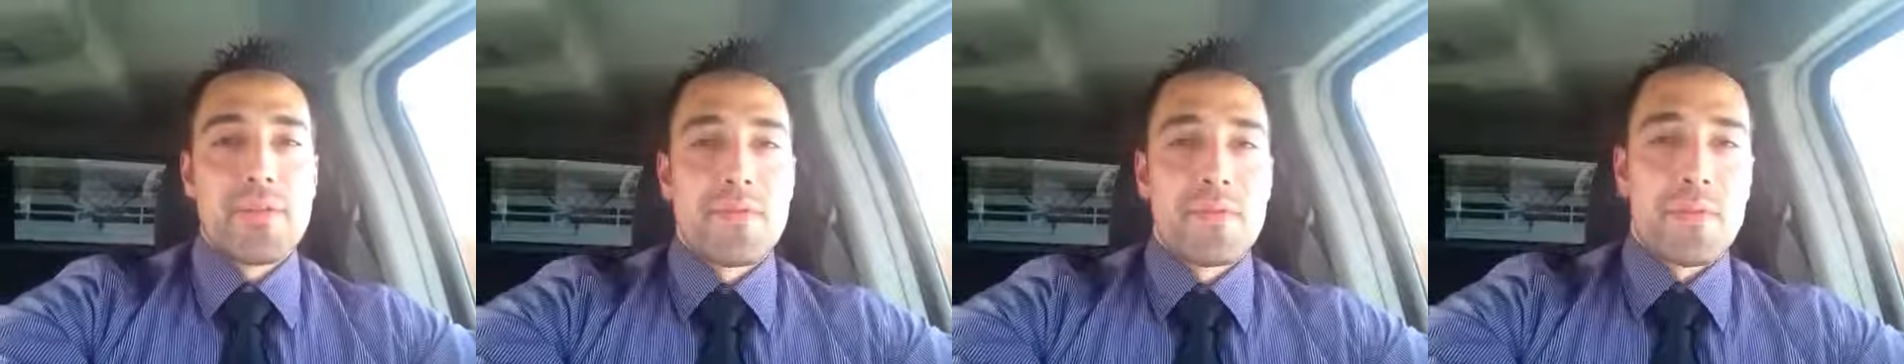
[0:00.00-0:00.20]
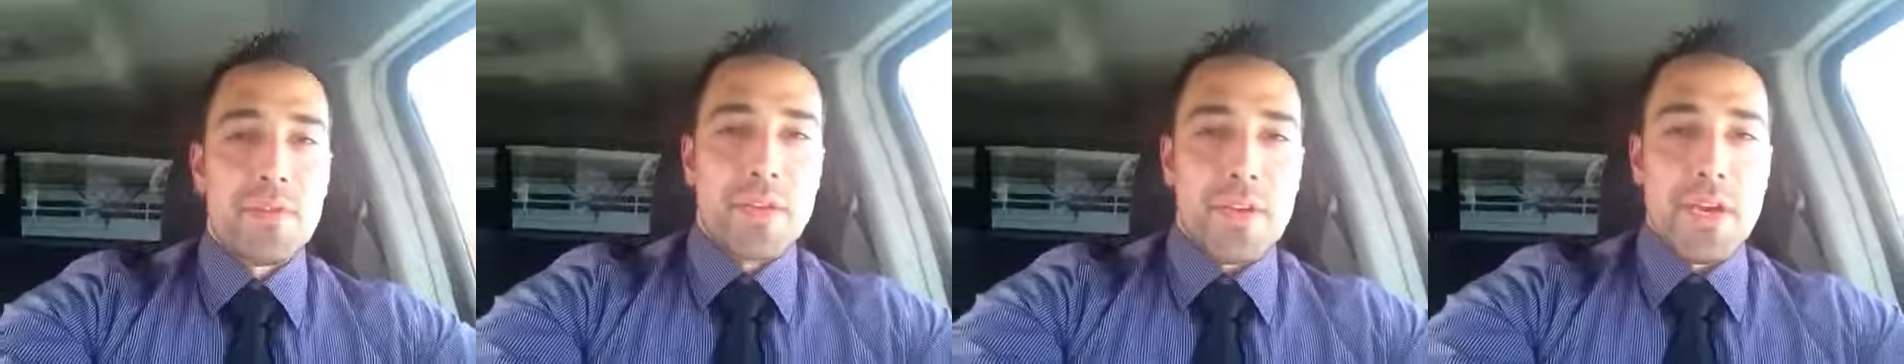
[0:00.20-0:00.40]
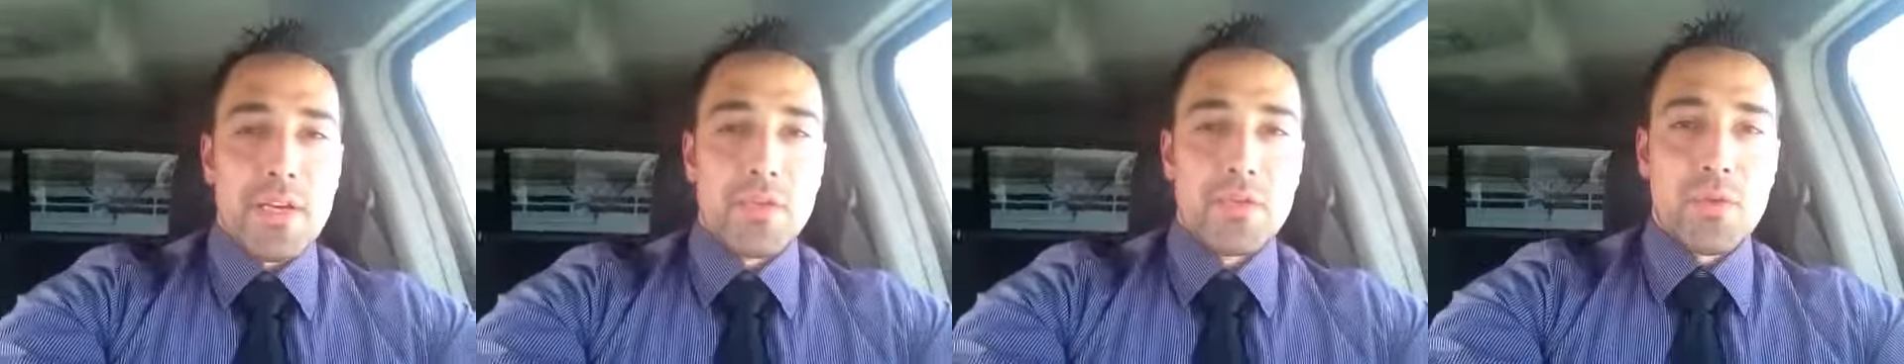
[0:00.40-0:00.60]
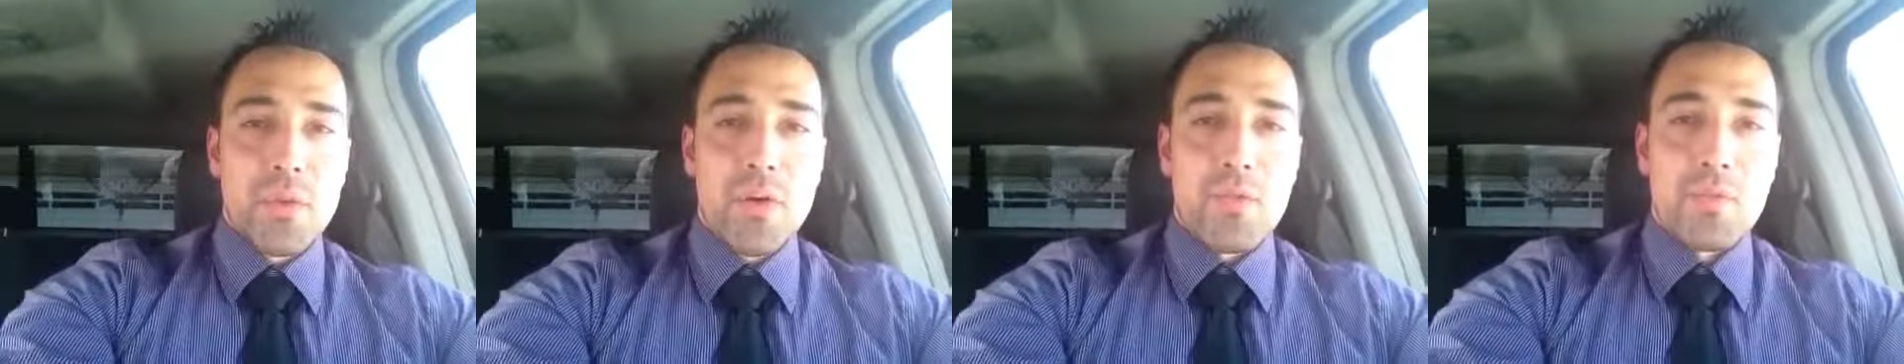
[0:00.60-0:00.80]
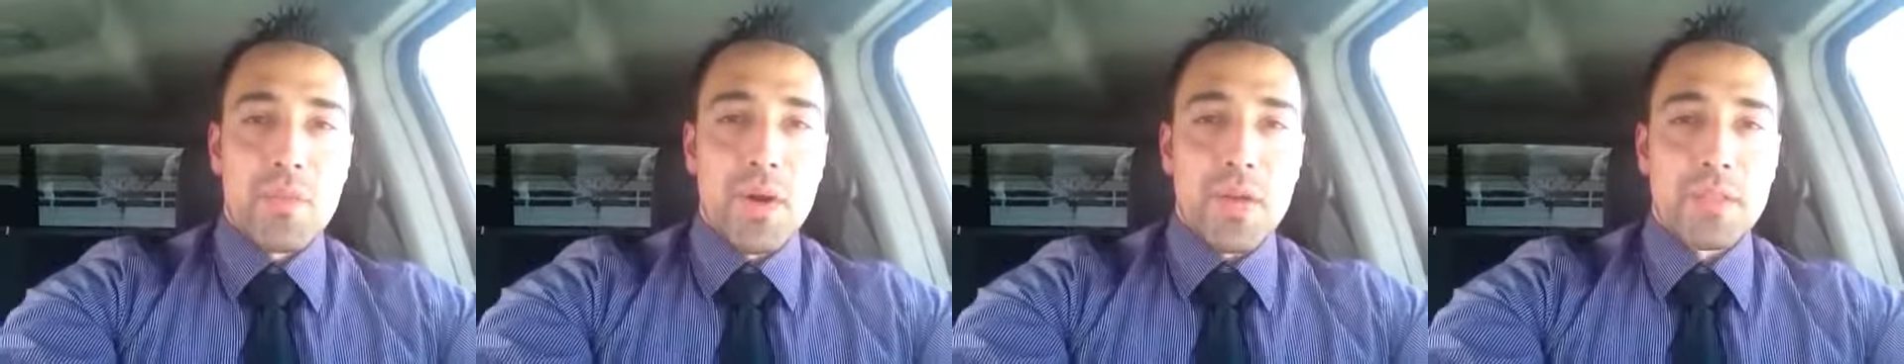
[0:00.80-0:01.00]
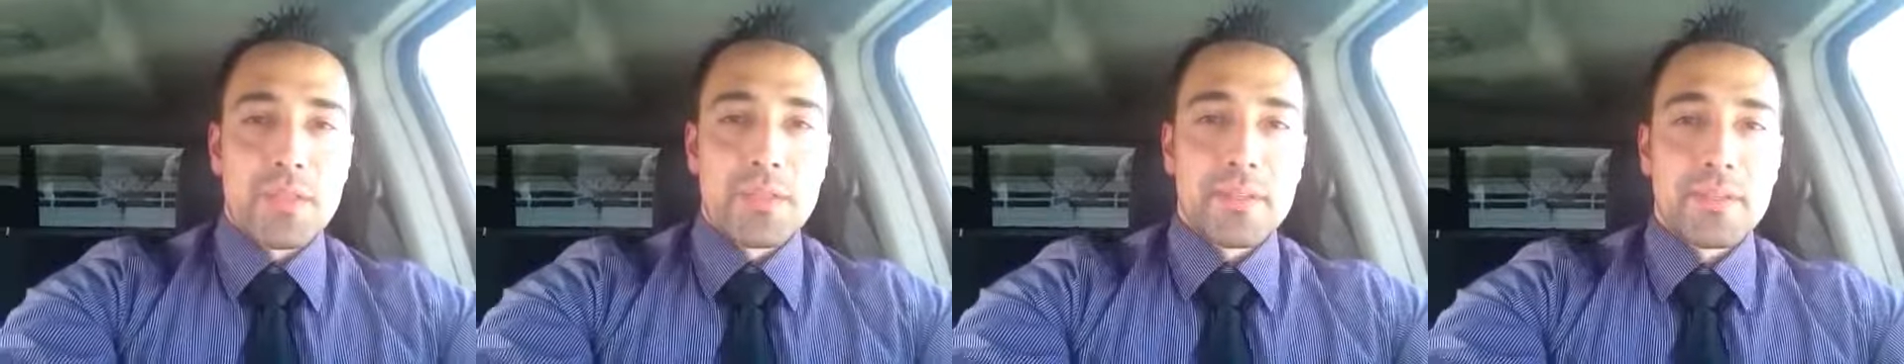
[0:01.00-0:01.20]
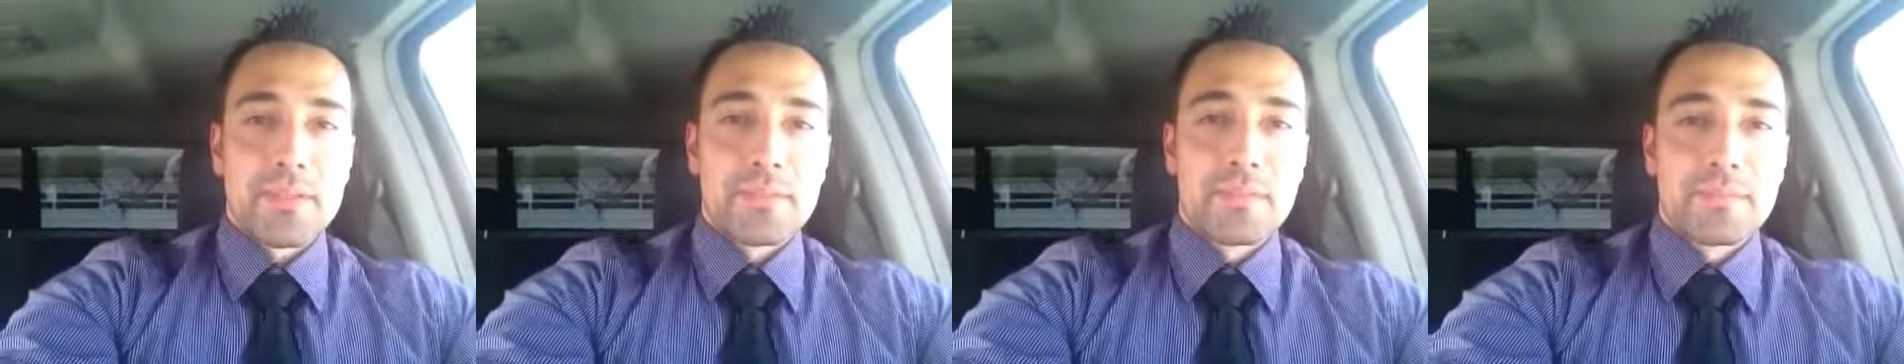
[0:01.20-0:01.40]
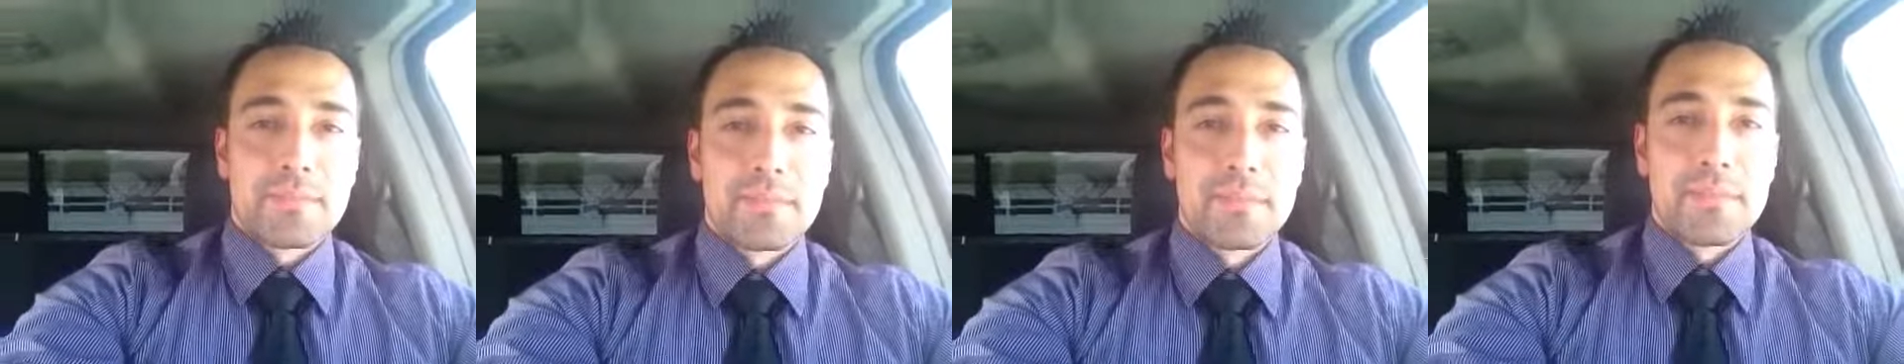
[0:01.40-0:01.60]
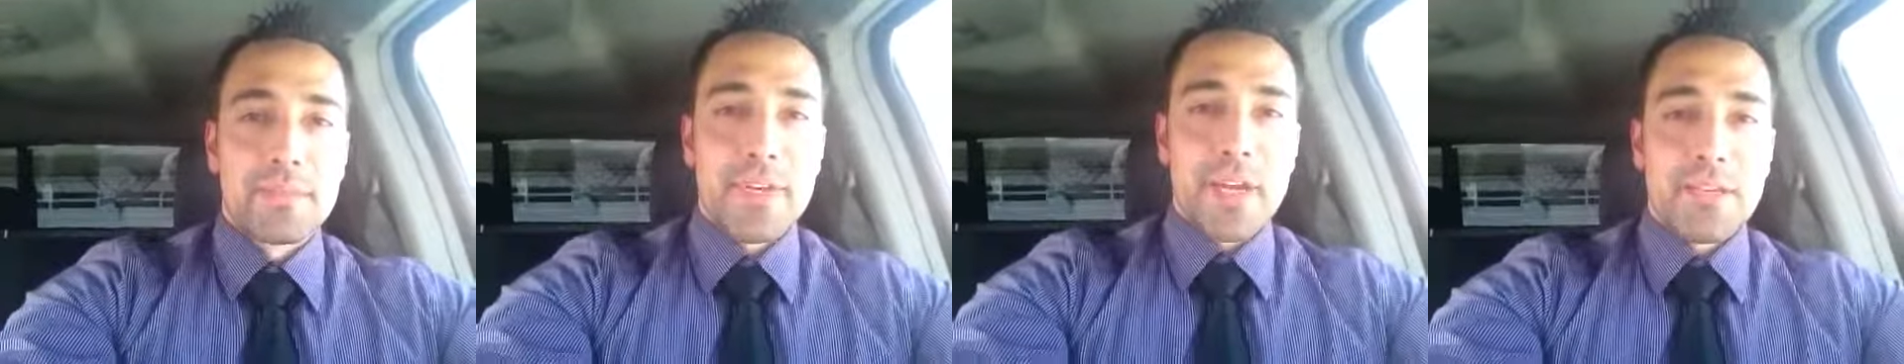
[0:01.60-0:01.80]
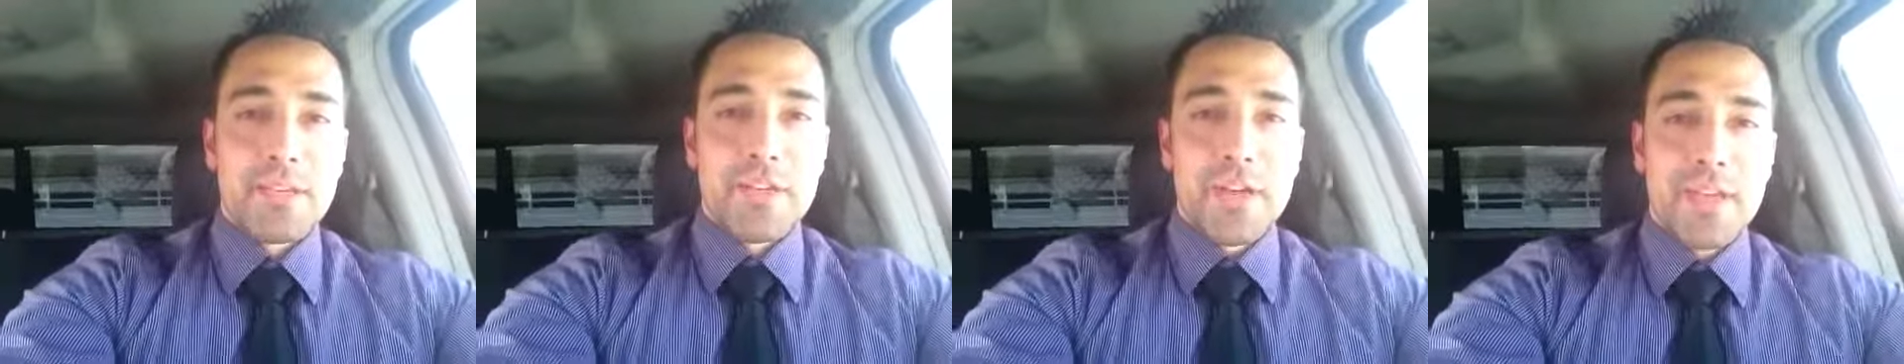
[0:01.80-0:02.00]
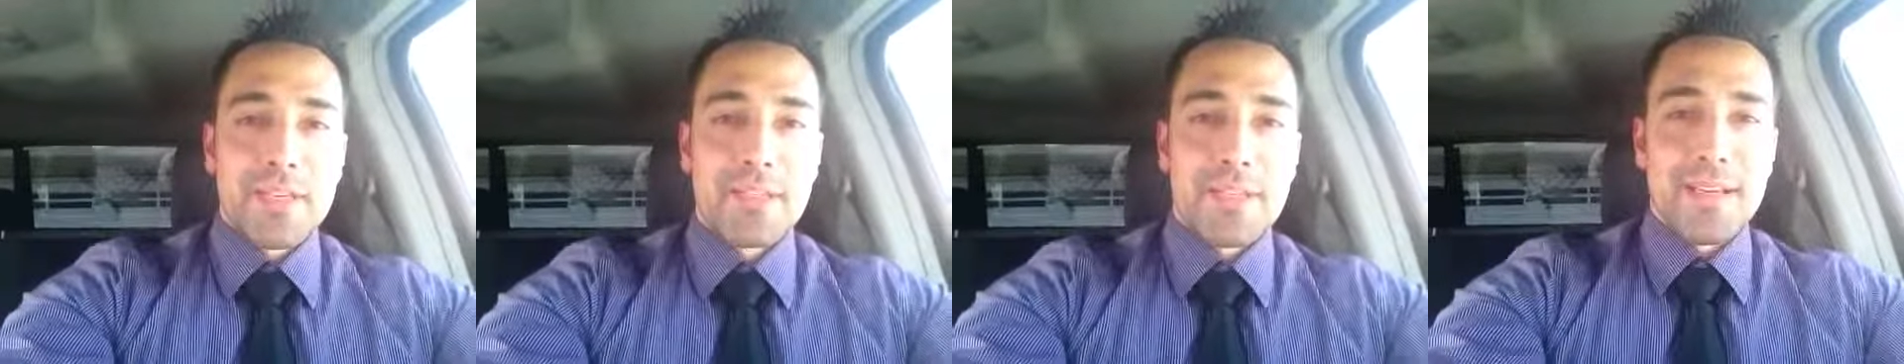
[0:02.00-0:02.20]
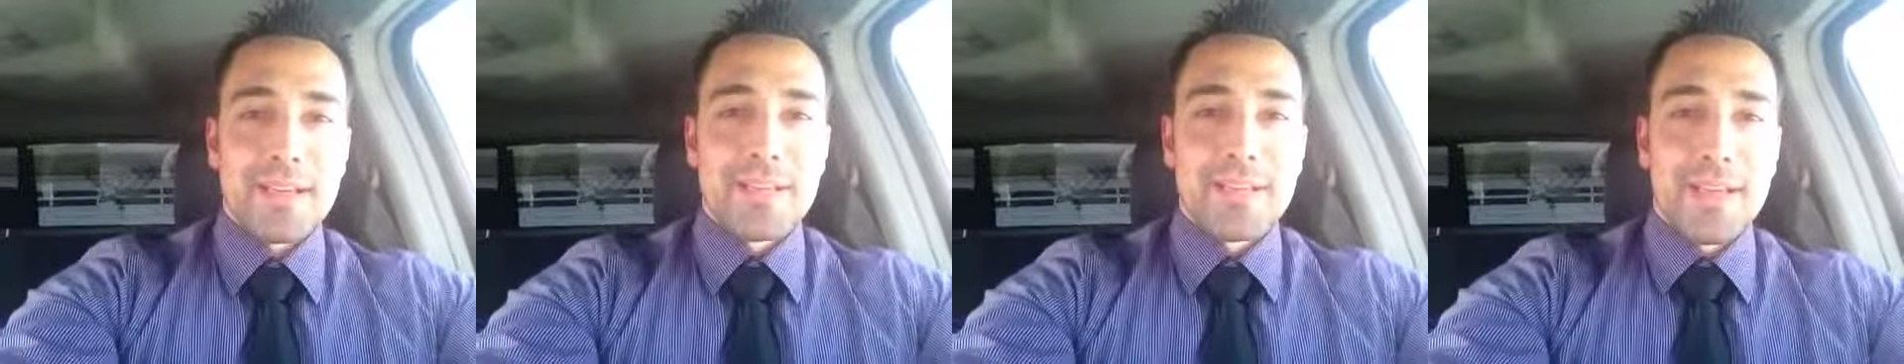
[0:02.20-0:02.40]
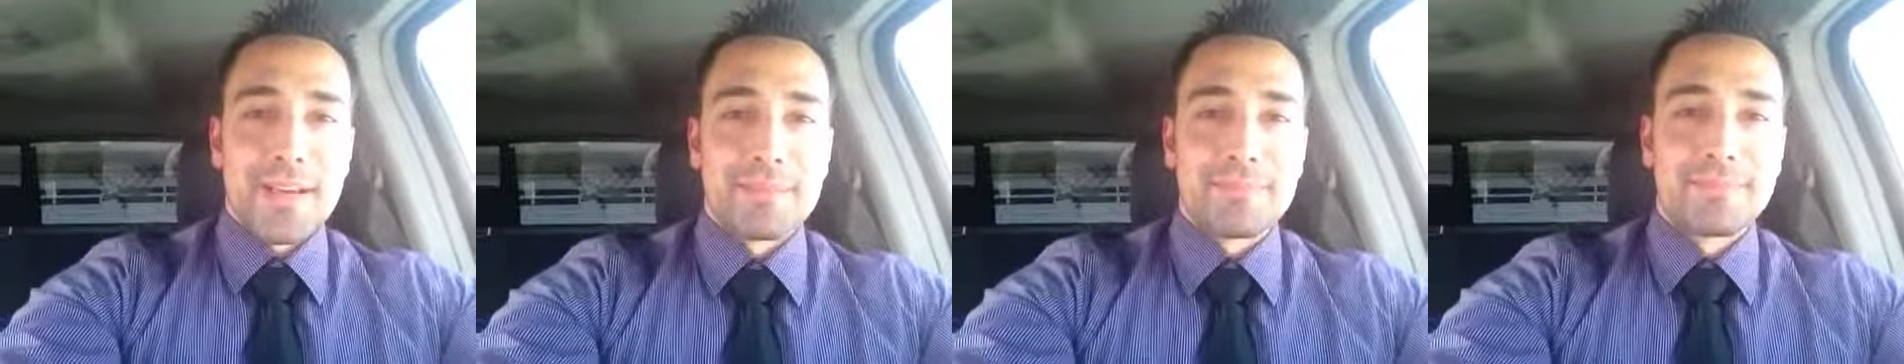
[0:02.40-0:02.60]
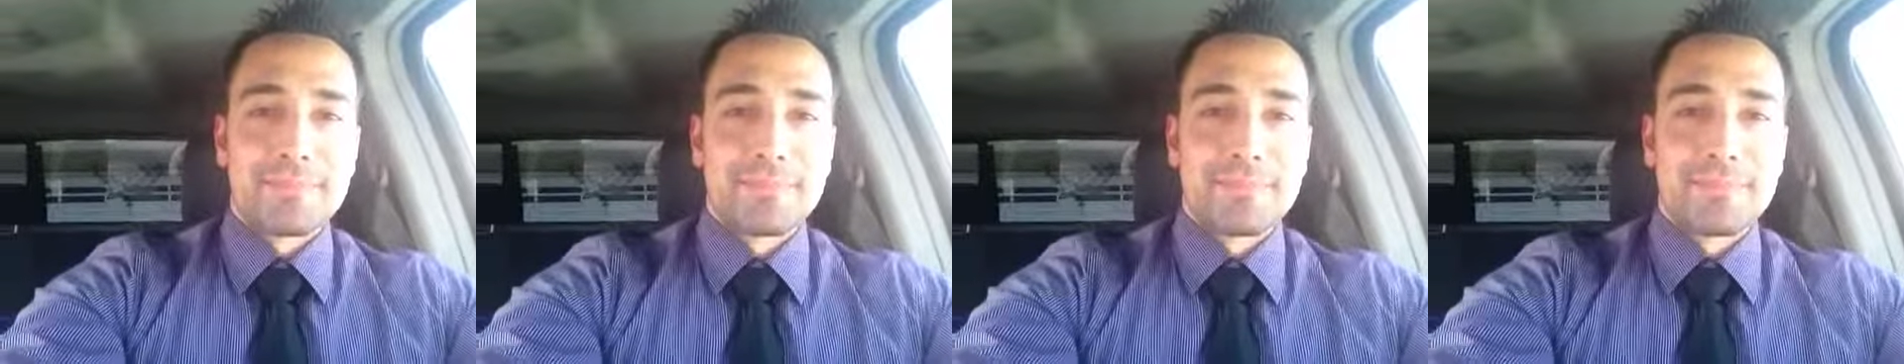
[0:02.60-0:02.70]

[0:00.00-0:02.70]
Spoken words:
for the next 12 months. Talk to you guys next time.